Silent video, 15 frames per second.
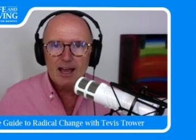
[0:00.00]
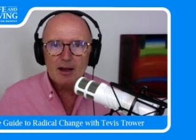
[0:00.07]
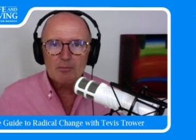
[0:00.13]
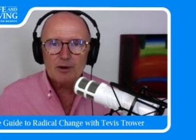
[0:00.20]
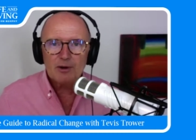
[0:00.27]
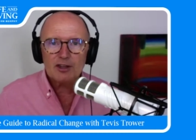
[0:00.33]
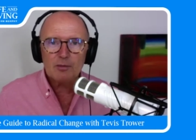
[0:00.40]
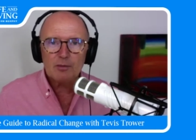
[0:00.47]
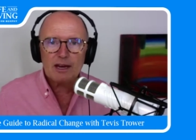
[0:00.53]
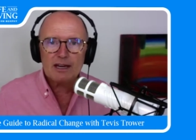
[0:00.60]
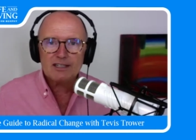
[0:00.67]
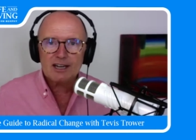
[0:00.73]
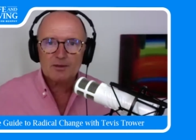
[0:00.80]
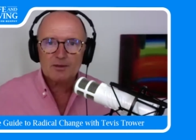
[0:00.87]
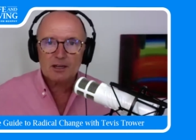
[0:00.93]
But in the
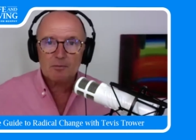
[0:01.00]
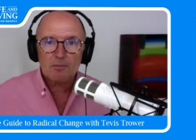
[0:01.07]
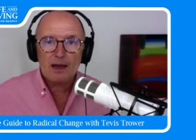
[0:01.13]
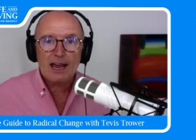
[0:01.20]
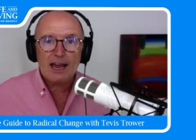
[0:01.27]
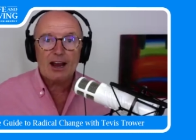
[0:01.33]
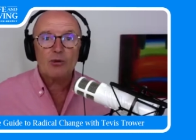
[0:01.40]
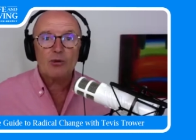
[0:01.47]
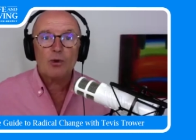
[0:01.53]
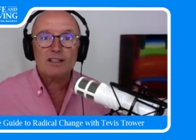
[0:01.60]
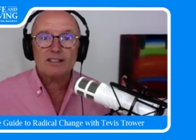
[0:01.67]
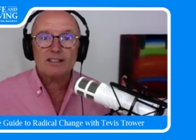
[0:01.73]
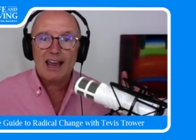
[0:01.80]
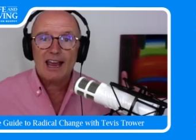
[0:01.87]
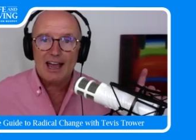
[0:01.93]
meantime, sit back and once
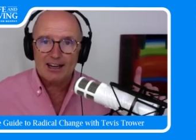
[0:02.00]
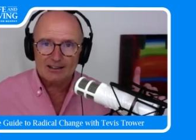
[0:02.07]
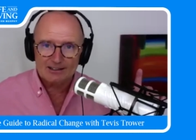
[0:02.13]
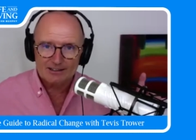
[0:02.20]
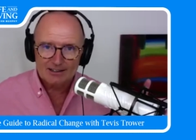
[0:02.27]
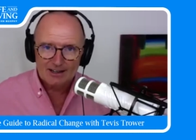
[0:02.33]
again,